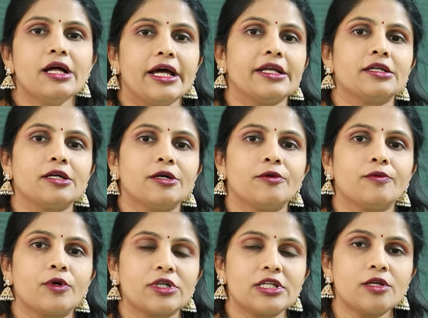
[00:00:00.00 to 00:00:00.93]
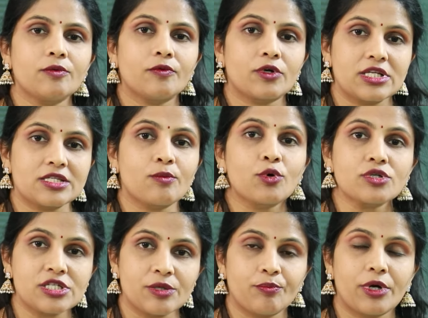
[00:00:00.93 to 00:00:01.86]
And what is the
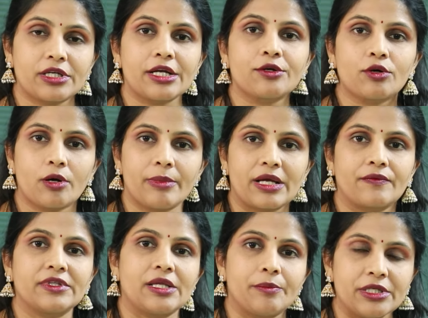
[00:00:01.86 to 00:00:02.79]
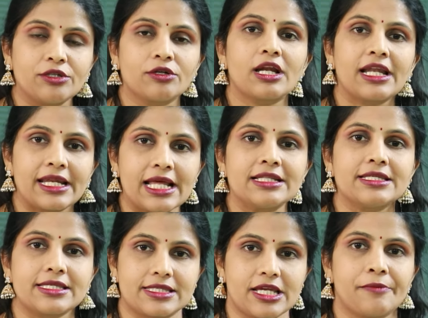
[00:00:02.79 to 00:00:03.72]
most important drawback with epidural
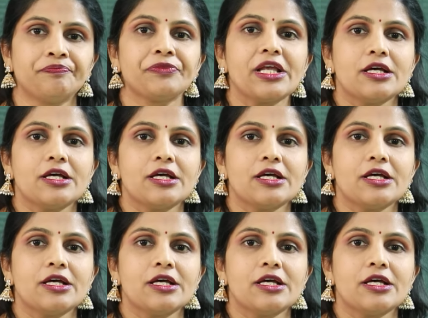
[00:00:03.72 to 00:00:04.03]
analgesia?